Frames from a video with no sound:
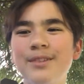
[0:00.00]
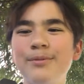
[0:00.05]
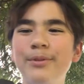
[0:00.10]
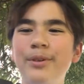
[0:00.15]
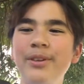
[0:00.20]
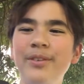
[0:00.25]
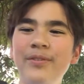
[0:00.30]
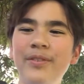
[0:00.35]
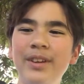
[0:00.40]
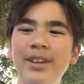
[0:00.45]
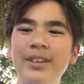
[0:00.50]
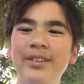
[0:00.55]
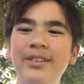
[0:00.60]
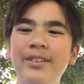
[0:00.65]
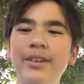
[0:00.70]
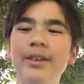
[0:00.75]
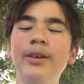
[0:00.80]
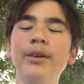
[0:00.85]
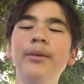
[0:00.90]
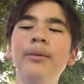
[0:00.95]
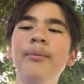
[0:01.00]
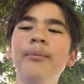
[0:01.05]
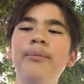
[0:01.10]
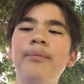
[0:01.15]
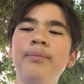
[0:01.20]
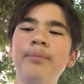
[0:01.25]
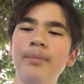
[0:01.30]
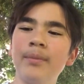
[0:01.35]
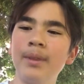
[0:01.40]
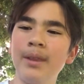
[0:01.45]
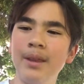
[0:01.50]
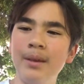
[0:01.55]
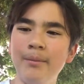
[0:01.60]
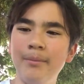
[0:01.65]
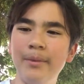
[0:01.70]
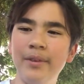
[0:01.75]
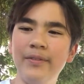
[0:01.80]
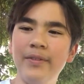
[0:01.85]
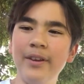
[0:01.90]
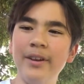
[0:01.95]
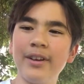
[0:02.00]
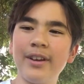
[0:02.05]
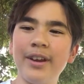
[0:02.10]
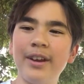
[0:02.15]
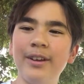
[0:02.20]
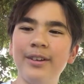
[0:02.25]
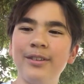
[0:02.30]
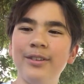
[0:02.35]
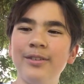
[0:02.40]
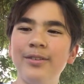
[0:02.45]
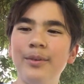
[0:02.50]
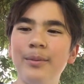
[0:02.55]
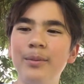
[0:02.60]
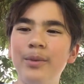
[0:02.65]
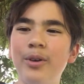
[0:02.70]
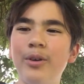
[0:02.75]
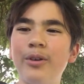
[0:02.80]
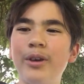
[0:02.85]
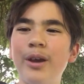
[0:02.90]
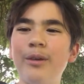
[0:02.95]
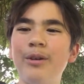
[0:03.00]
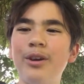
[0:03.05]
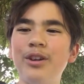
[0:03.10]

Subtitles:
Really funny too. My favorite character from Yo-Kai